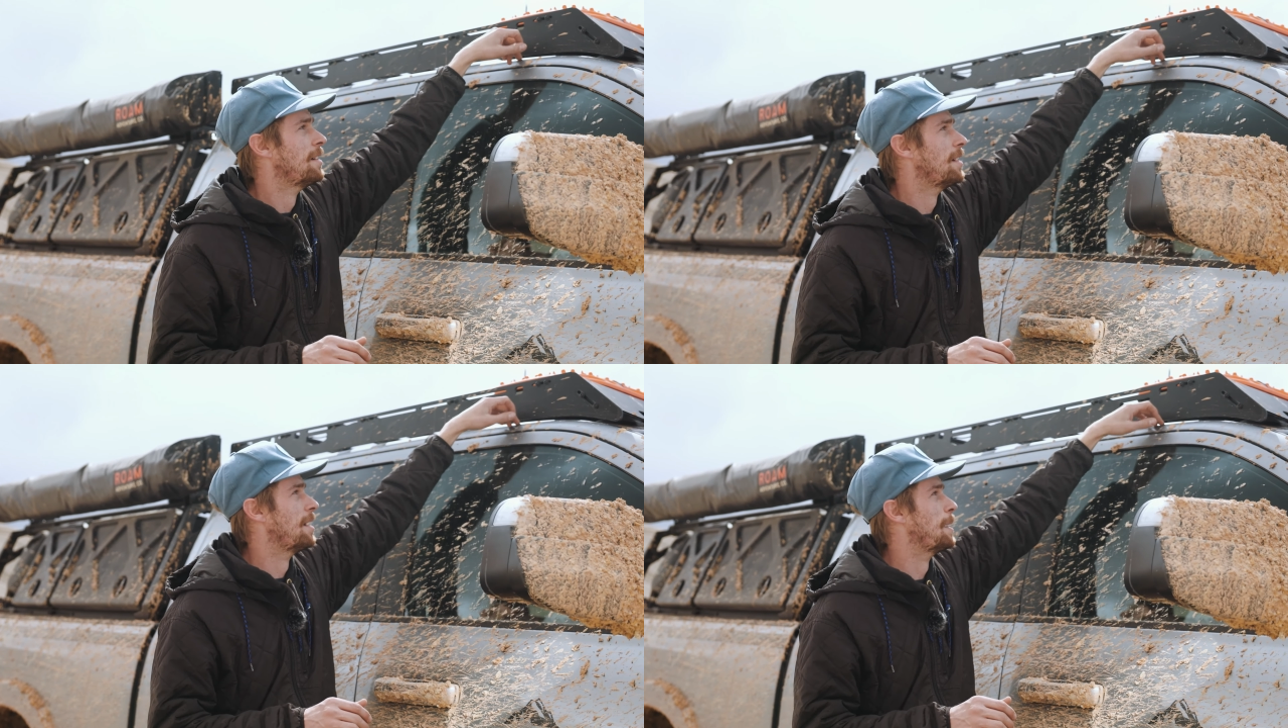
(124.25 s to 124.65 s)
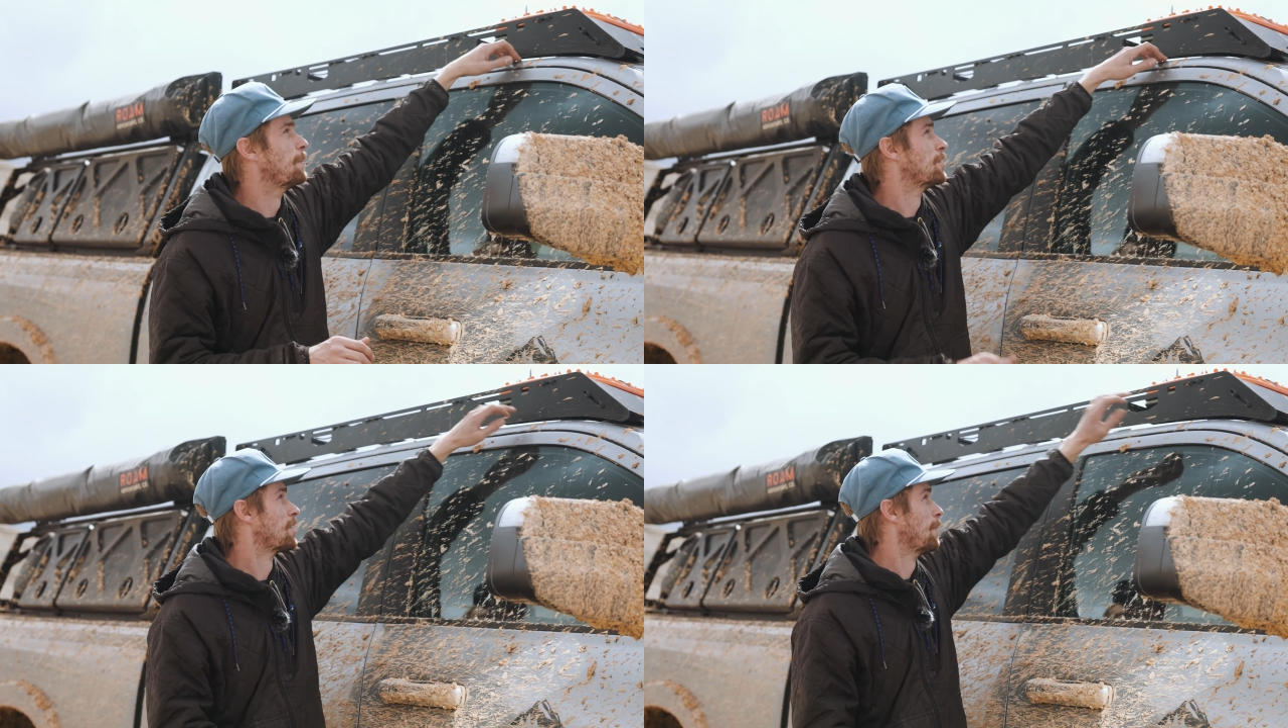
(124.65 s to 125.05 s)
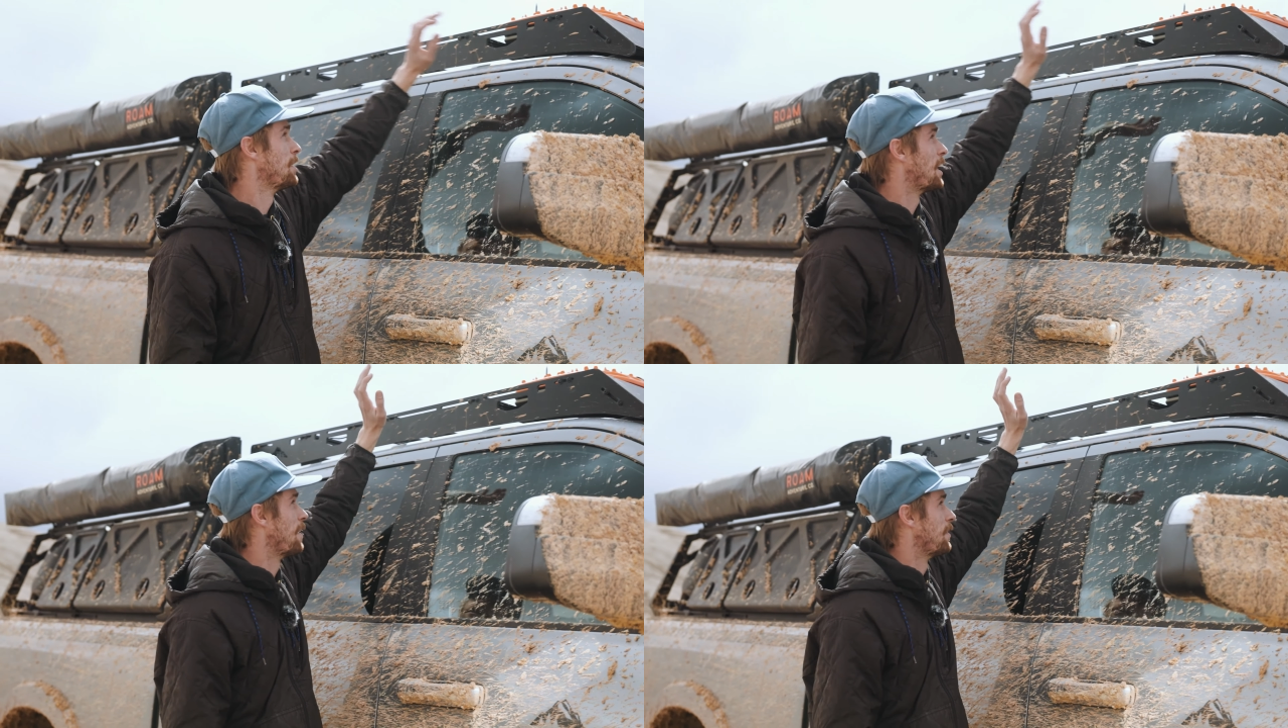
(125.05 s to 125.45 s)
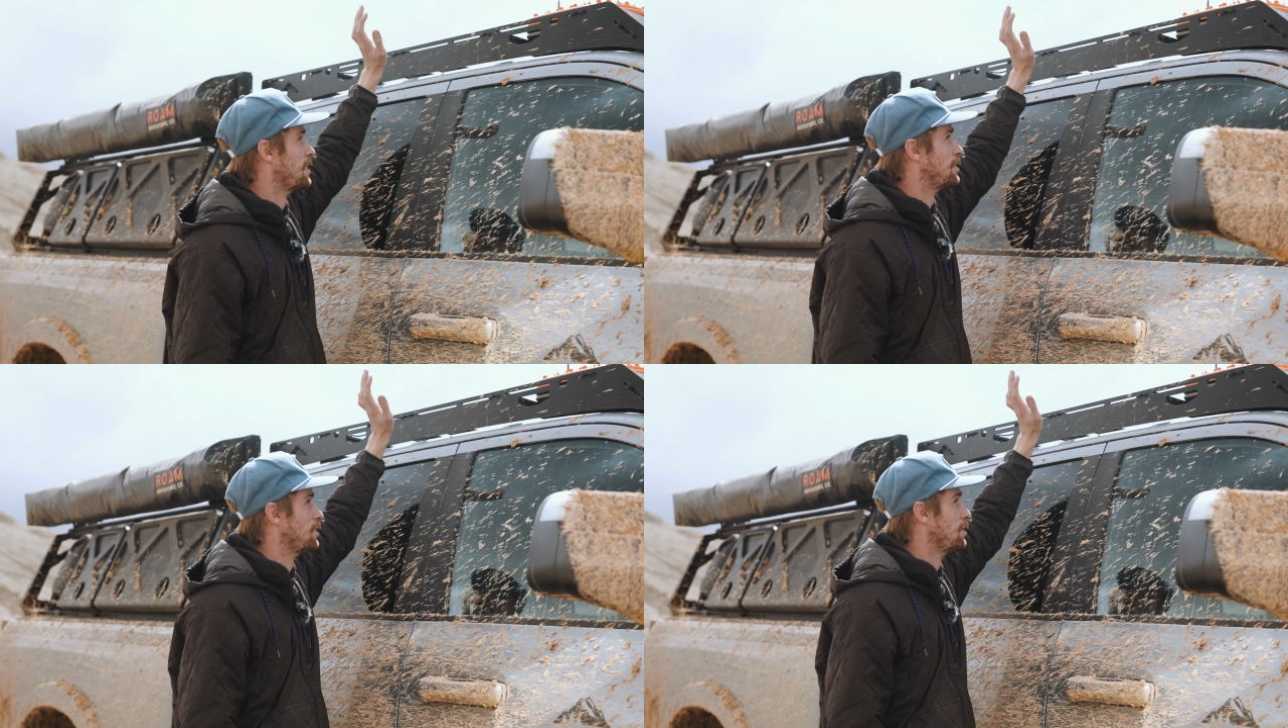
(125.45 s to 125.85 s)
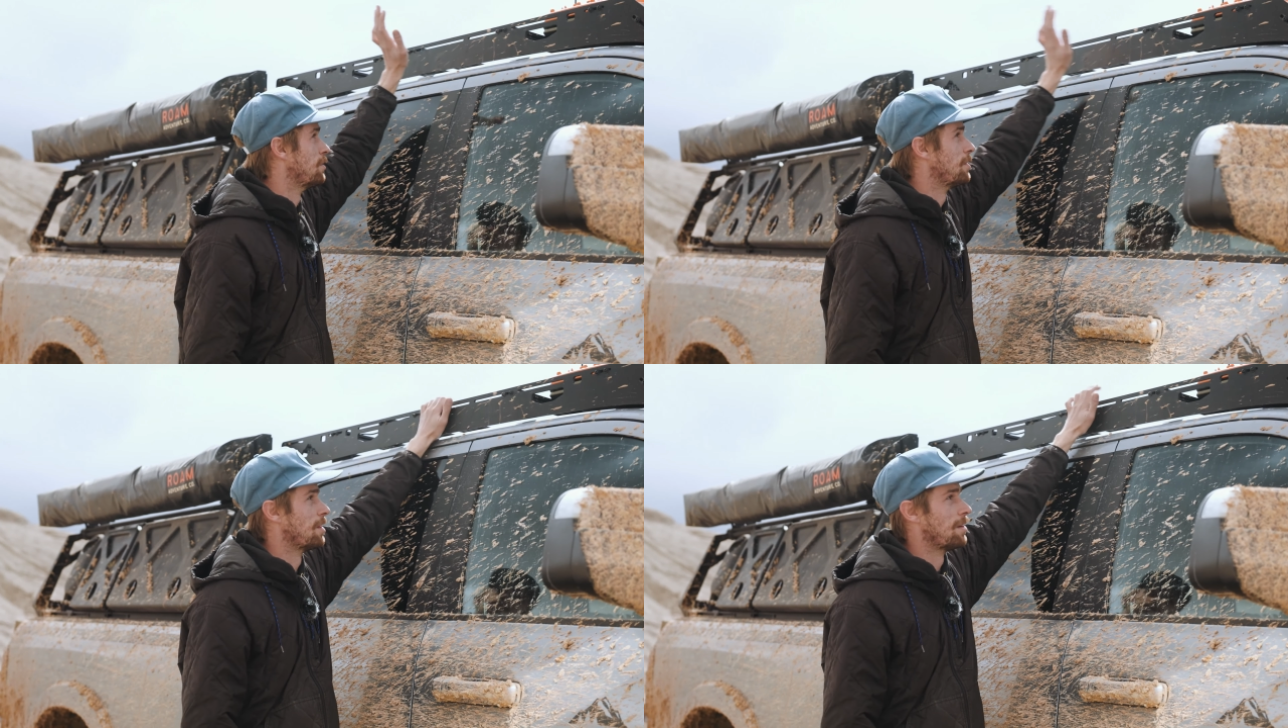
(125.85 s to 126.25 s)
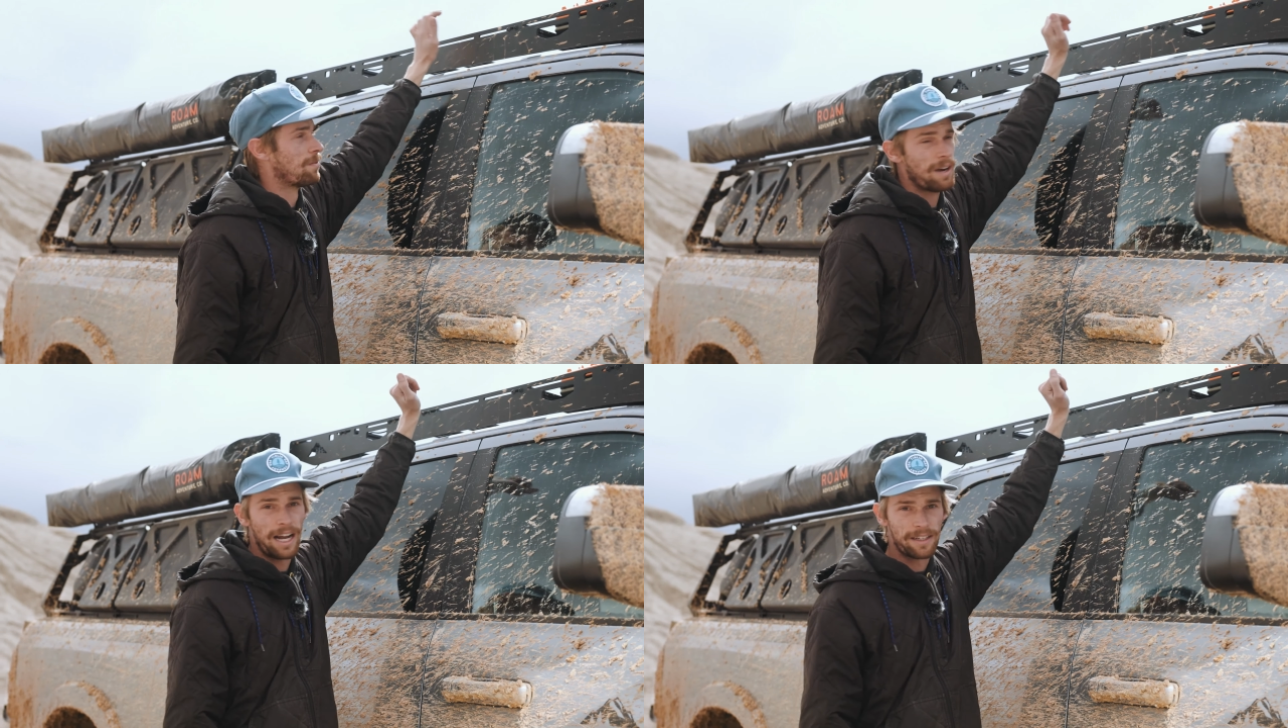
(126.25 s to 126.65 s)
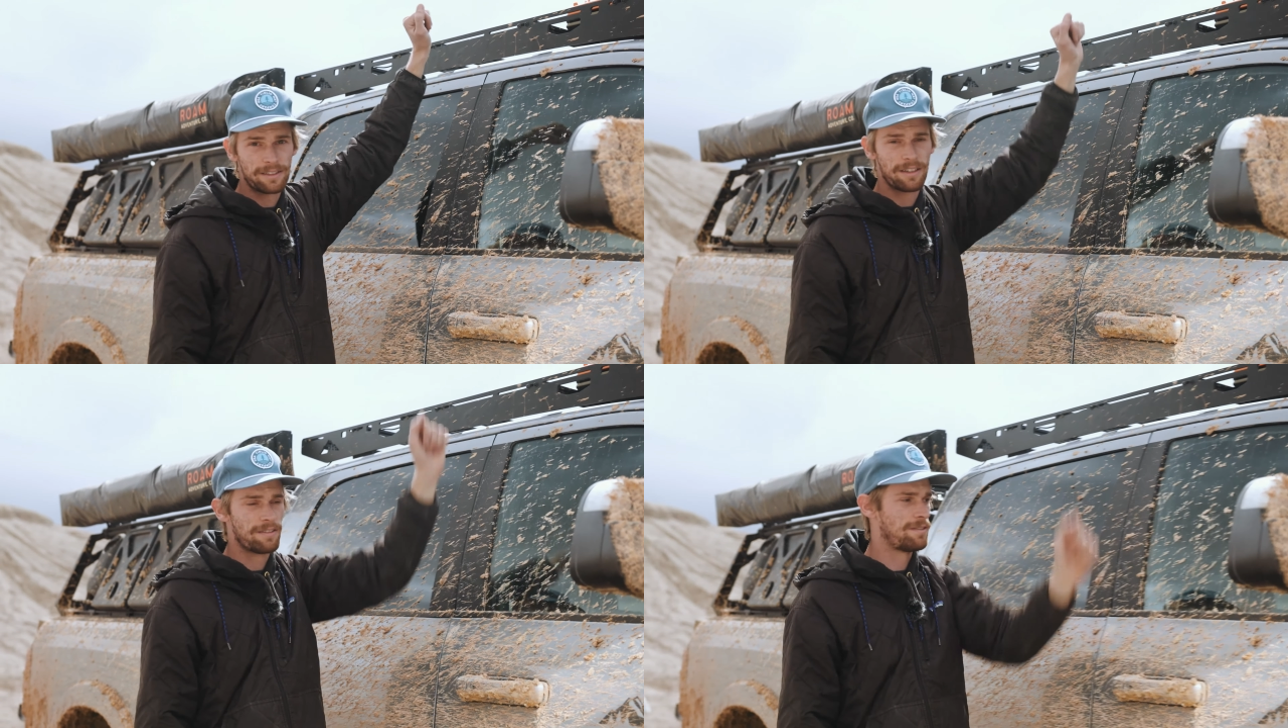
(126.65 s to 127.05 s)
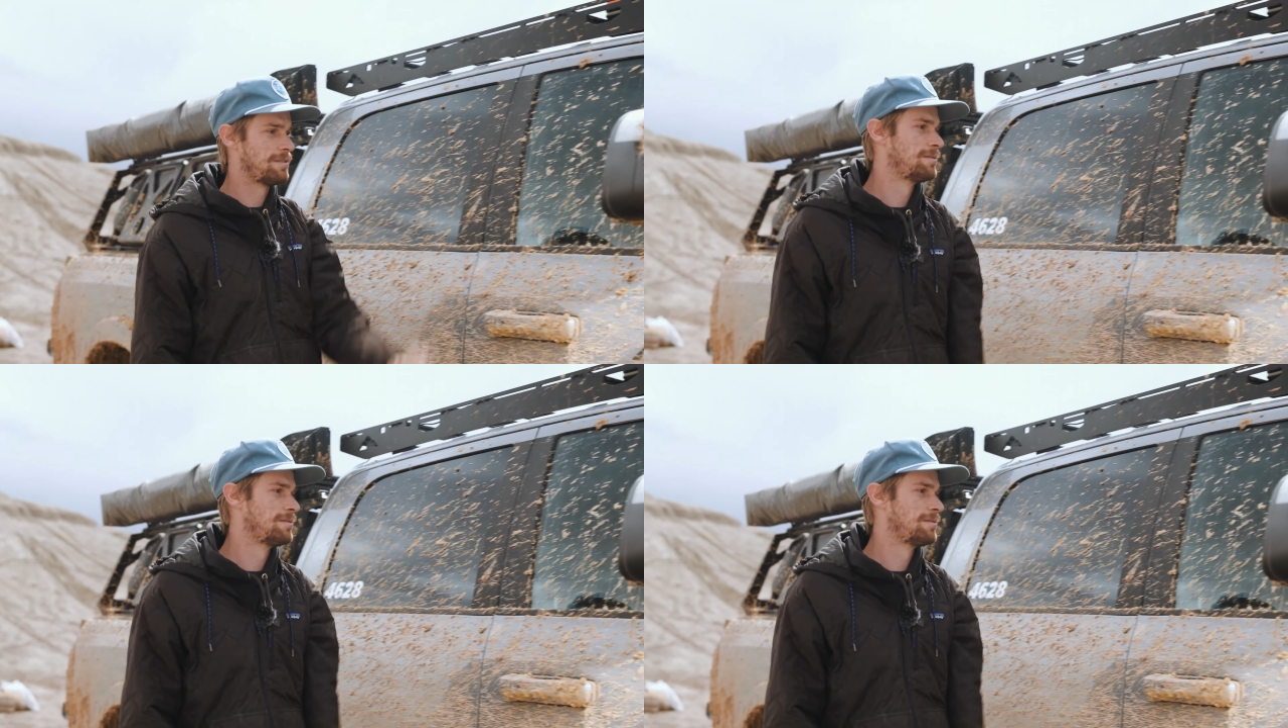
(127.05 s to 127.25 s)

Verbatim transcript: Um, so let me dive into the rack itself.